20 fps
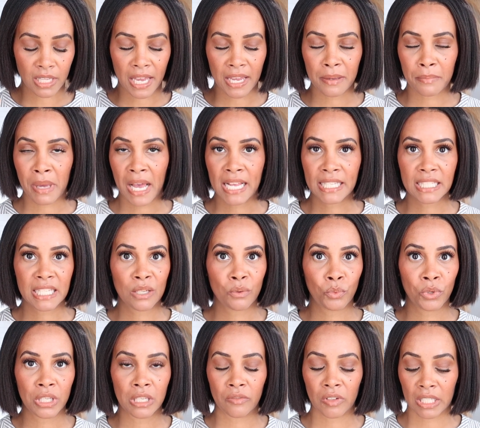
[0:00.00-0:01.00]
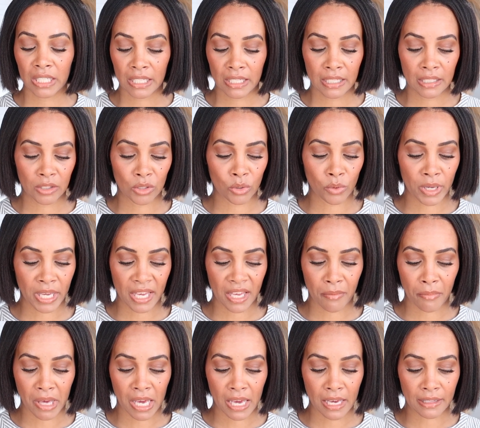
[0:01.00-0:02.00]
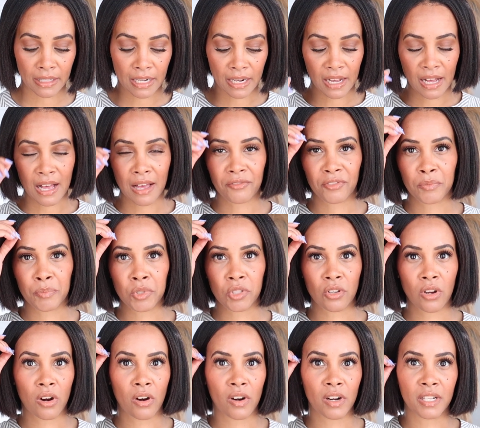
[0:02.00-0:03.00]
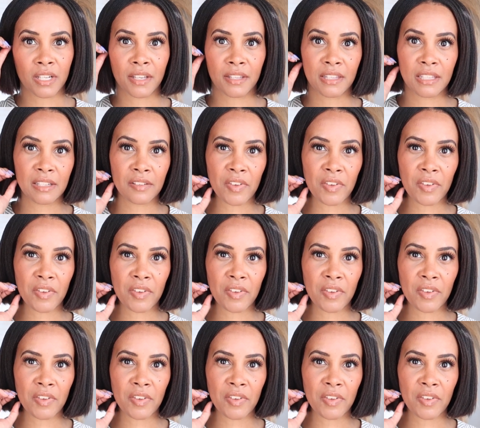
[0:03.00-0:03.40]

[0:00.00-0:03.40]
like basket weave again little handbag that i got from zara